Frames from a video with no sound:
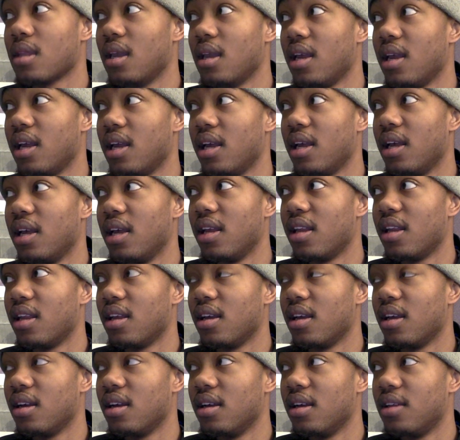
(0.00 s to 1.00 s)
And
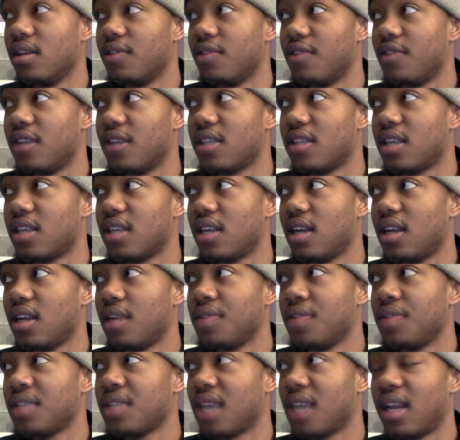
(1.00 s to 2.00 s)
the fact that I
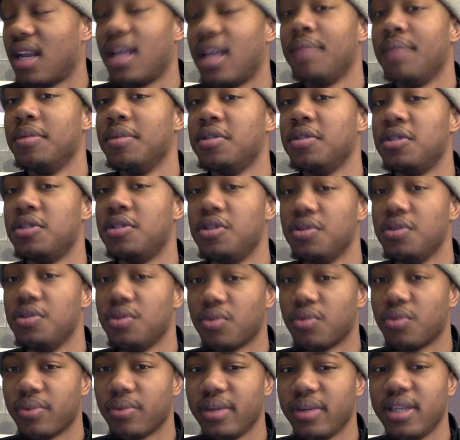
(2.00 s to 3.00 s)
was kind of able to do
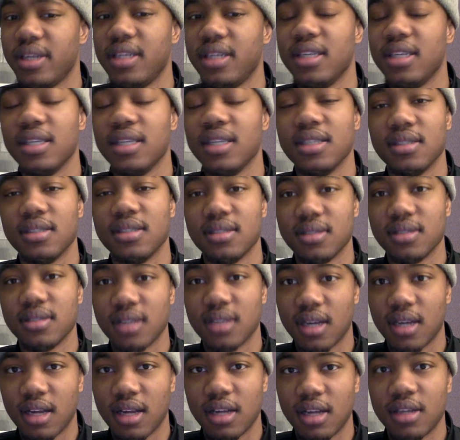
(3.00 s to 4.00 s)
3
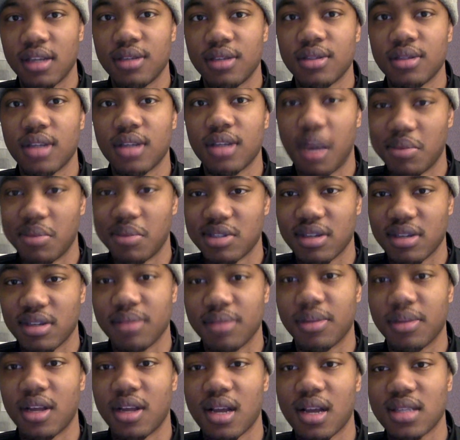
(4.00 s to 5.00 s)
commentary
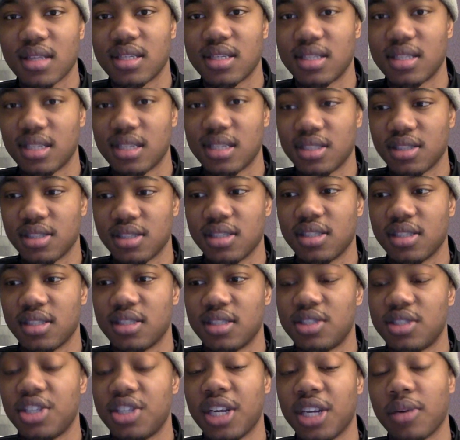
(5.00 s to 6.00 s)
blocks essentially,
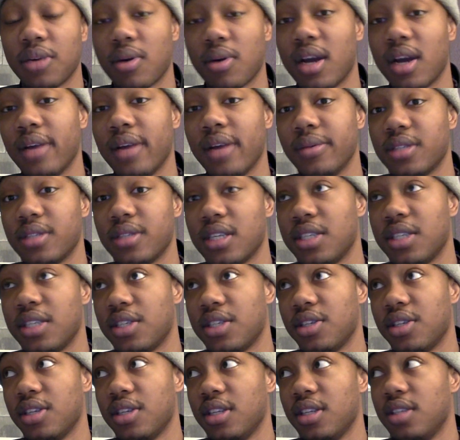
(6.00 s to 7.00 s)
because Jake Ryan was
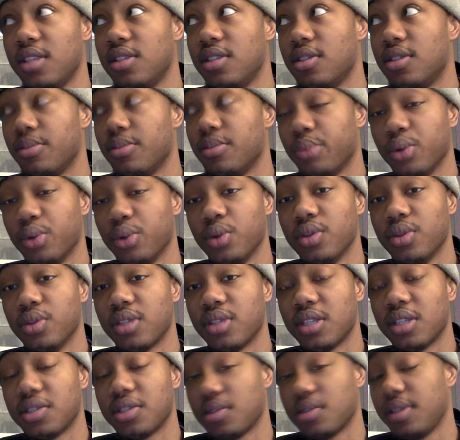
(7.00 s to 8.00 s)
entered in the pools
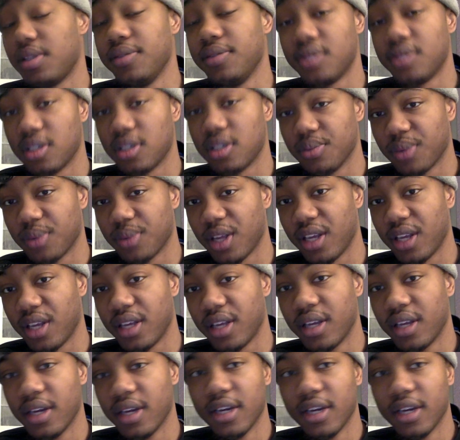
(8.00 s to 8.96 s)
and so he was still playing.